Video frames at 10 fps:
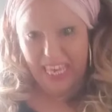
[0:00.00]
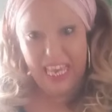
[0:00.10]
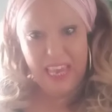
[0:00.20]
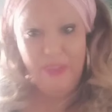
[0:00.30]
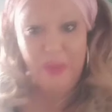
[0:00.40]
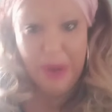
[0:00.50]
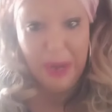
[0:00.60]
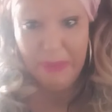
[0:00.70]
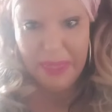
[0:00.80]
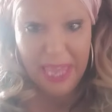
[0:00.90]
Even when
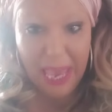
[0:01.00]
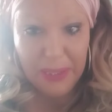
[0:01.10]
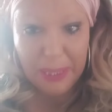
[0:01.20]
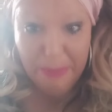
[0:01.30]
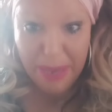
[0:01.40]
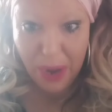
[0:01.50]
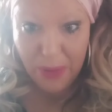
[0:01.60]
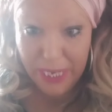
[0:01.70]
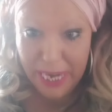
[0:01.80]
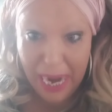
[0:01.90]
I'm in yes and me
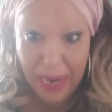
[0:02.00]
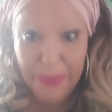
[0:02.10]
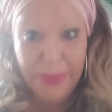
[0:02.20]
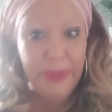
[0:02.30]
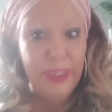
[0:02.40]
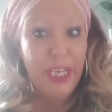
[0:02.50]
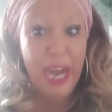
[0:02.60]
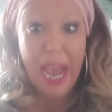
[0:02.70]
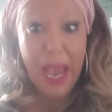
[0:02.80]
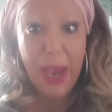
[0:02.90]
own, you know,
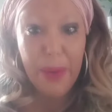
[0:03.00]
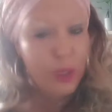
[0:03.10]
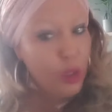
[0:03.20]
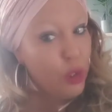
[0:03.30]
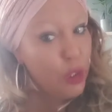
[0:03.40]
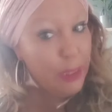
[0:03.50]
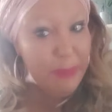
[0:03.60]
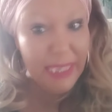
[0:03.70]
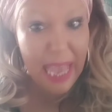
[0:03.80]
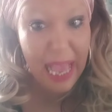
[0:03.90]
I talk to
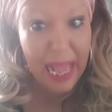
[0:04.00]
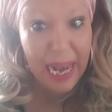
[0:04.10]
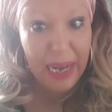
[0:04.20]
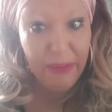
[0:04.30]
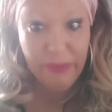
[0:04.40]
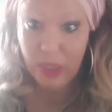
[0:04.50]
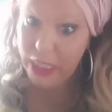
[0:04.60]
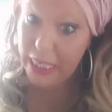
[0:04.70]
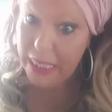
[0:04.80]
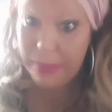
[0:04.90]
myself, I
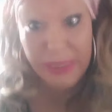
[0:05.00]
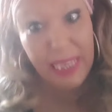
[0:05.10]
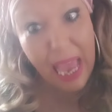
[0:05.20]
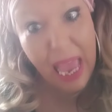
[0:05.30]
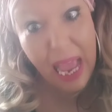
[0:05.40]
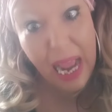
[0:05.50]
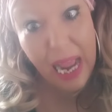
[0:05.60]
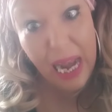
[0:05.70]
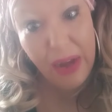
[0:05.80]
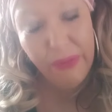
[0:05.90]
sing to
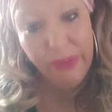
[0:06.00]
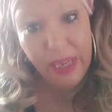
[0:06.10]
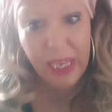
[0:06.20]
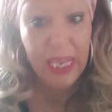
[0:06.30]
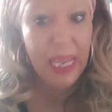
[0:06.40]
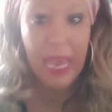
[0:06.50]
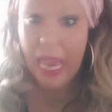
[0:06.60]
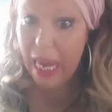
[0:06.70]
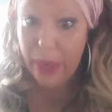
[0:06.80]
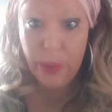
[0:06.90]
myself,
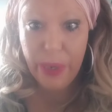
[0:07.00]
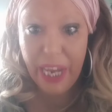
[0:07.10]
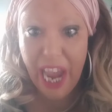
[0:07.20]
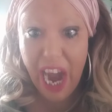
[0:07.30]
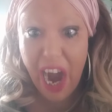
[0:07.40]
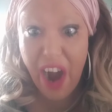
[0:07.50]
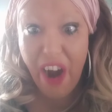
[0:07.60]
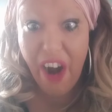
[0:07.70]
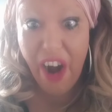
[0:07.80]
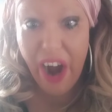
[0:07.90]
I don't
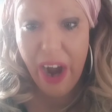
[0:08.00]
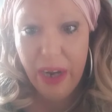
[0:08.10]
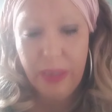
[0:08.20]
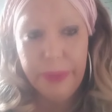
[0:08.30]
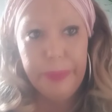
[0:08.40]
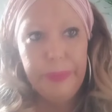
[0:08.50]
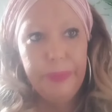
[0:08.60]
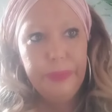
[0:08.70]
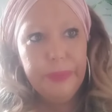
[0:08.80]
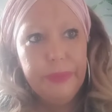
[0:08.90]
care.
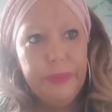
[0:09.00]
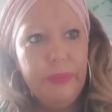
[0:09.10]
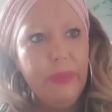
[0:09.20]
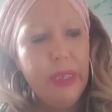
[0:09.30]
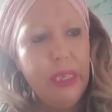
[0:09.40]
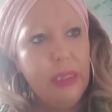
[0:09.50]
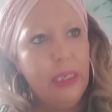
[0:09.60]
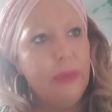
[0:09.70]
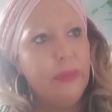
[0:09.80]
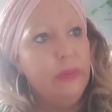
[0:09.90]
I
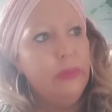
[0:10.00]
know.